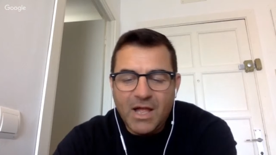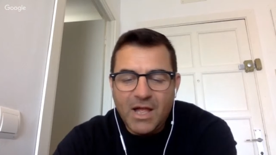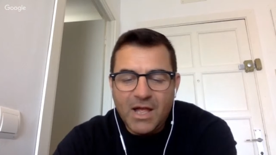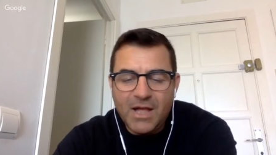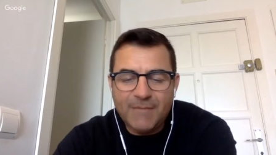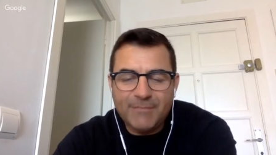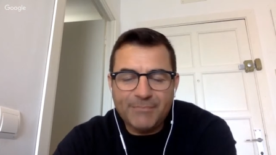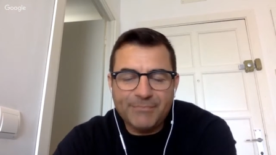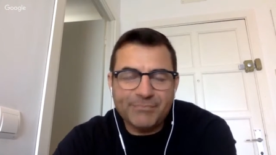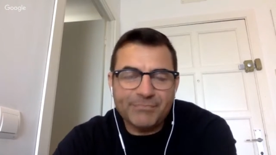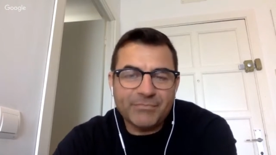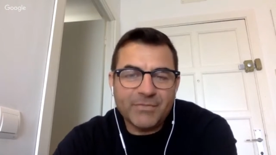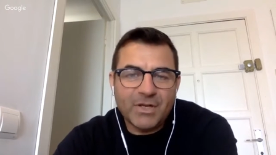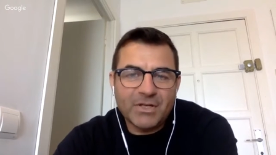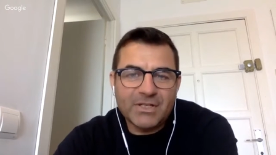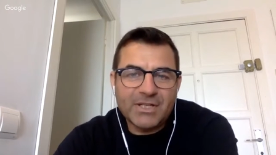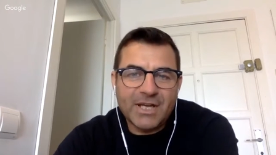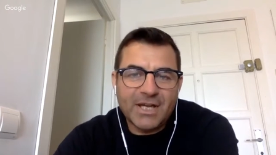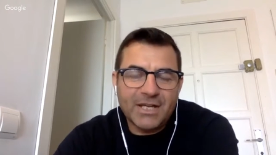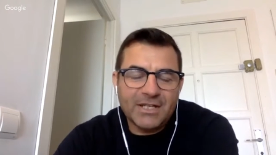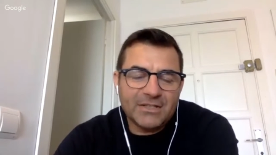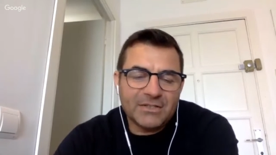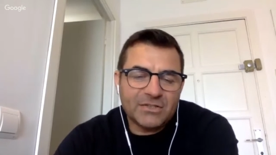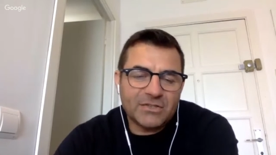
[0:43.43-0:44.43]
Um,
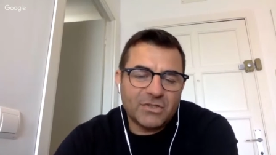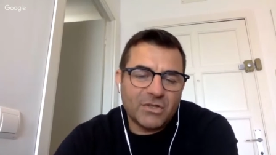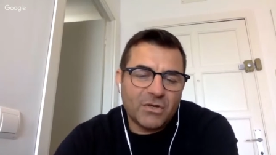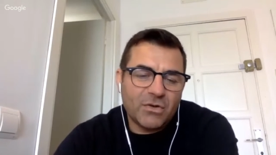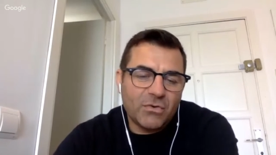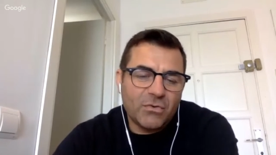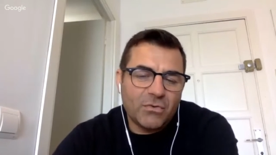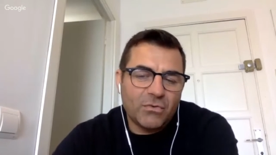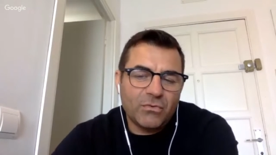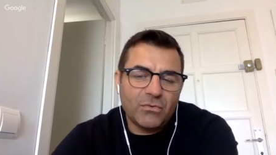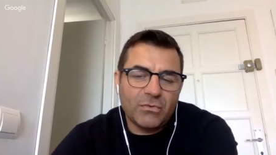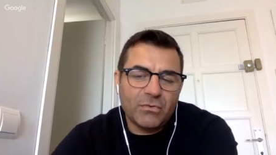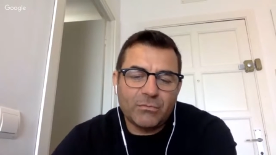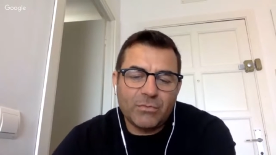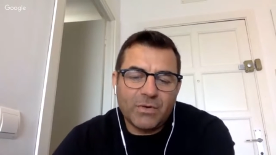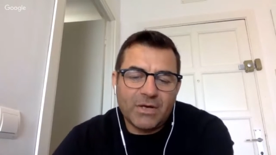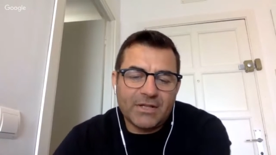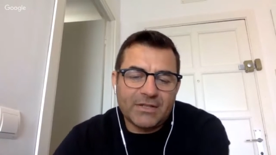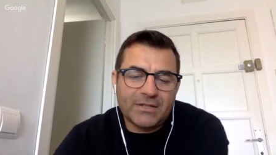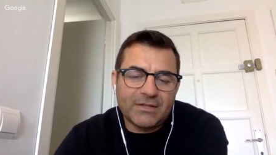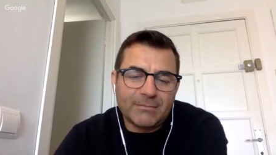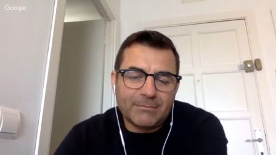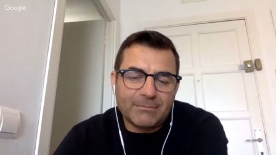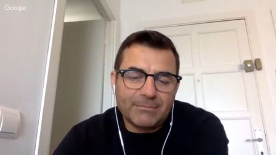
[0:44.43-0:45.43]
okay, so what,
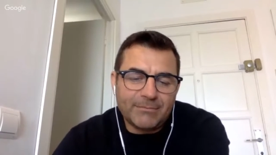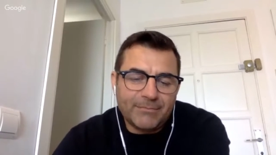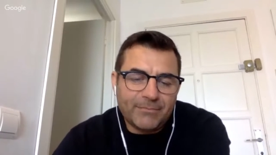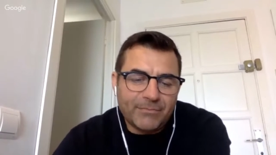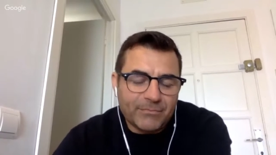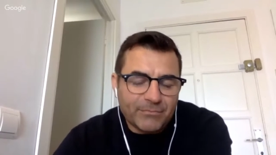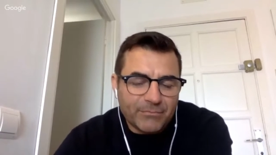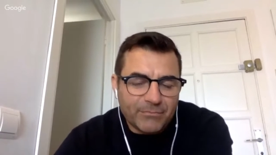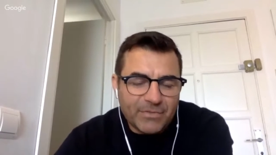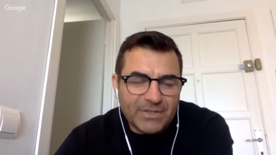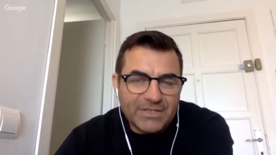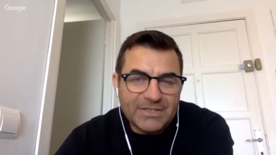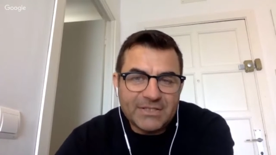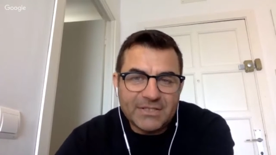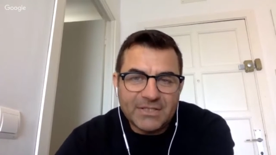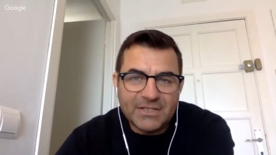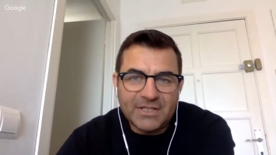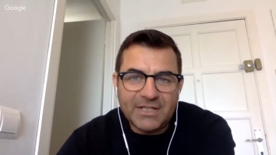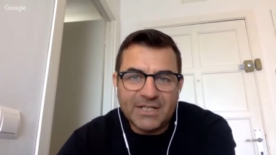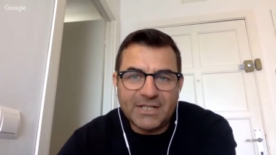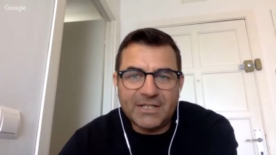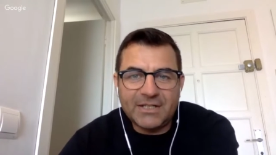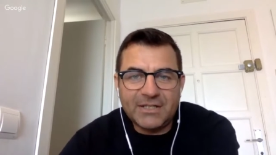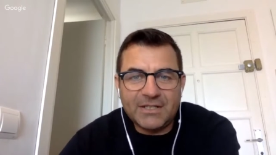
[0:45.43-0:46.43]

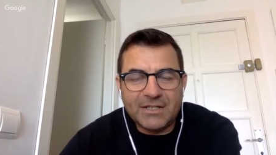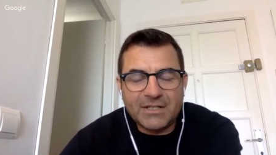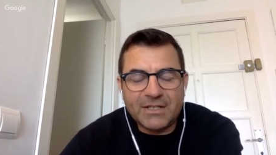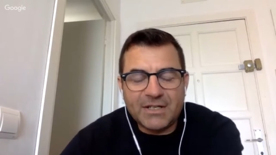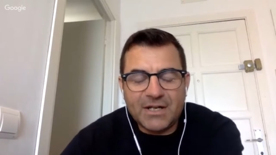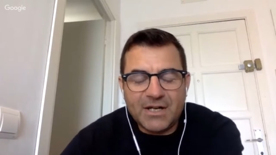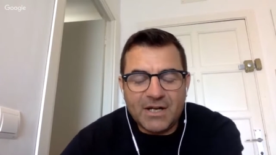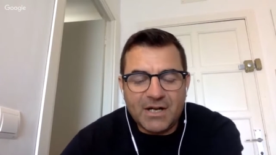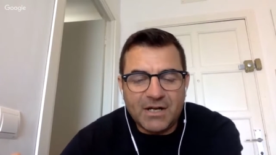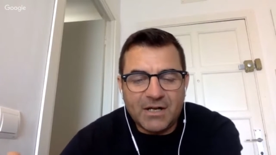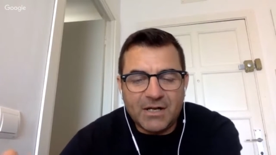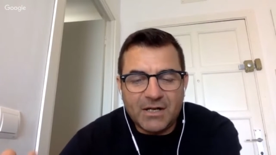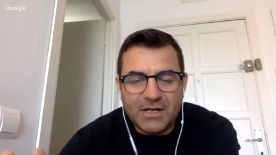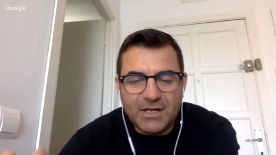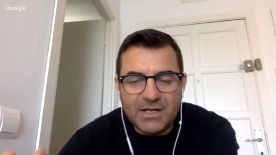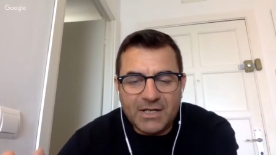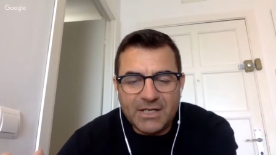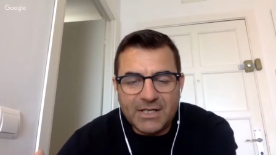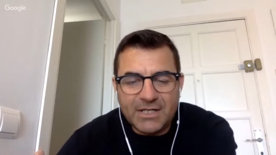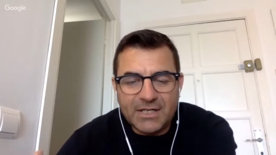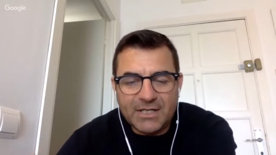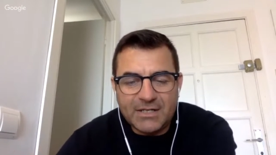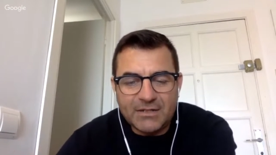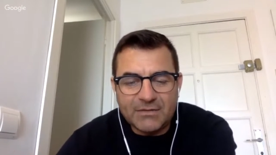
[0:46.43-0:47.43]
recently
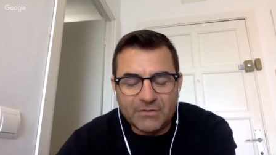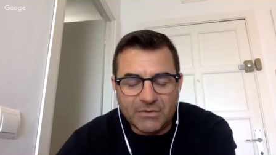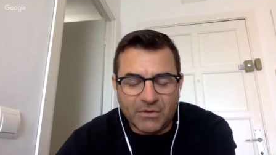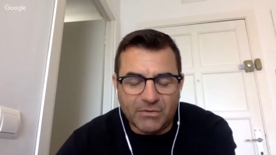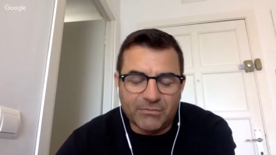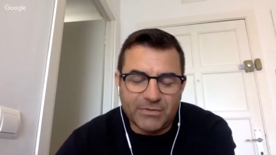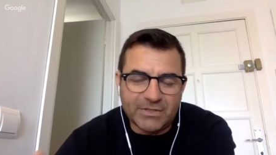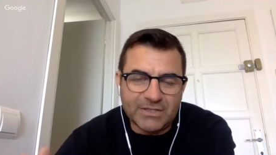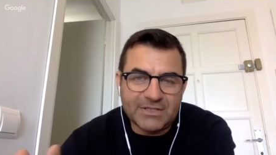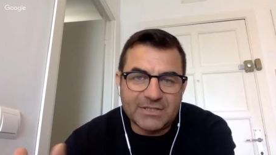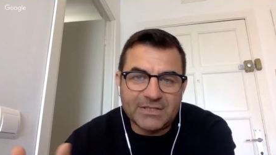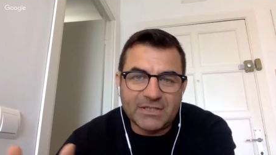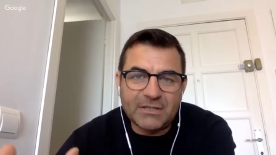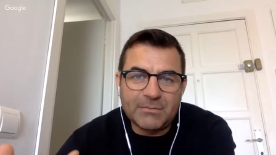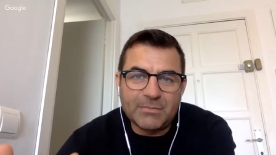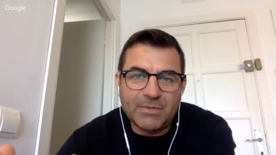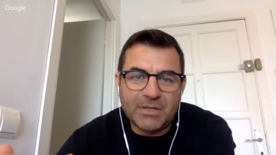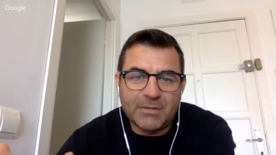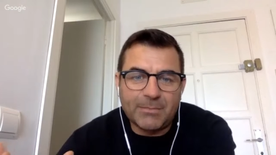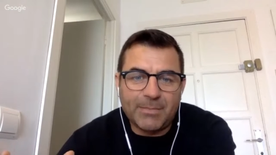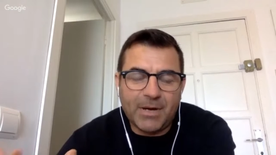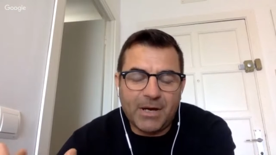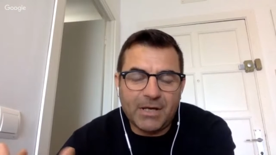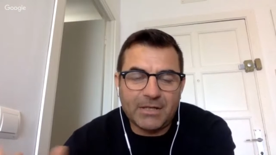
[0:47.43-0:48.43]
I not recently, but the
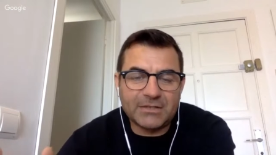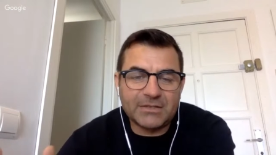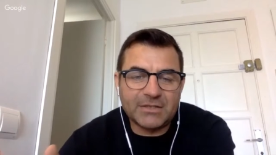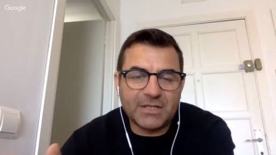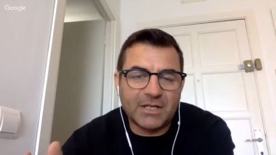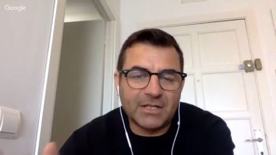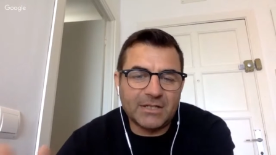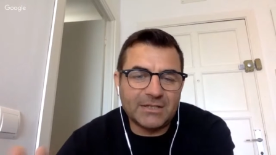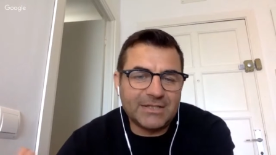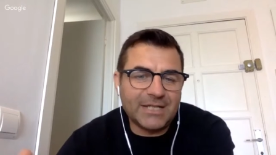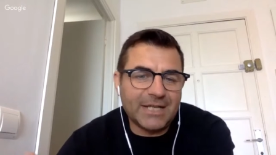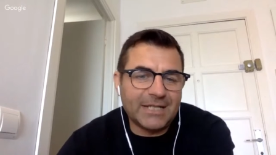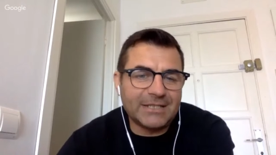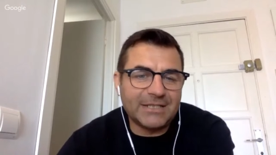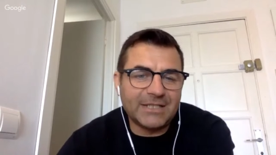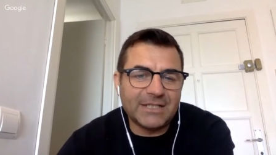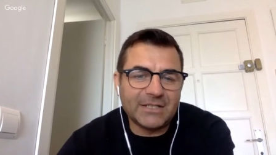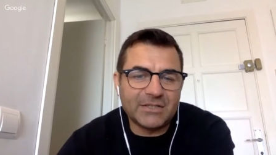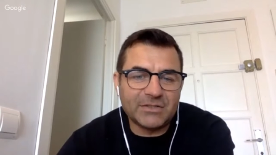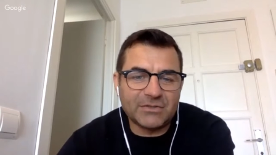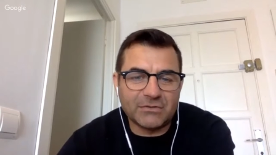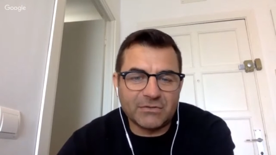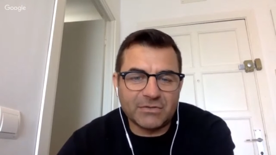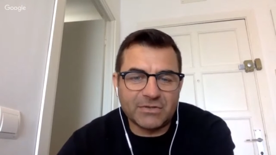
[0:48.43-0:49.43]
past kind of ten
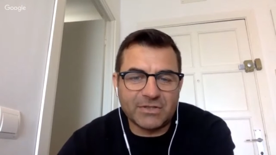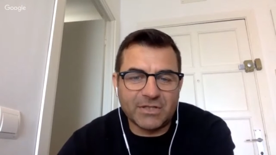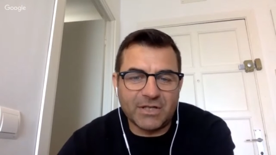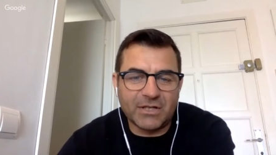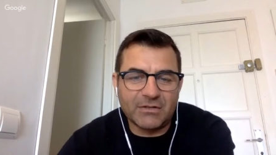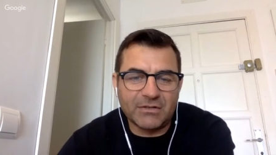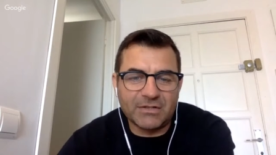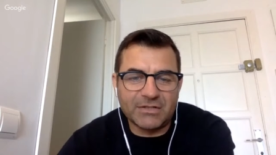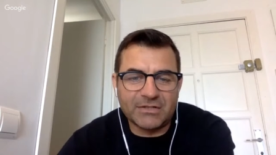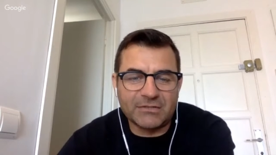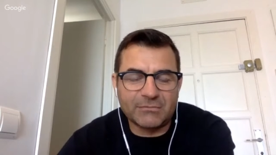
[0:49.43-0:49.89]
years or so.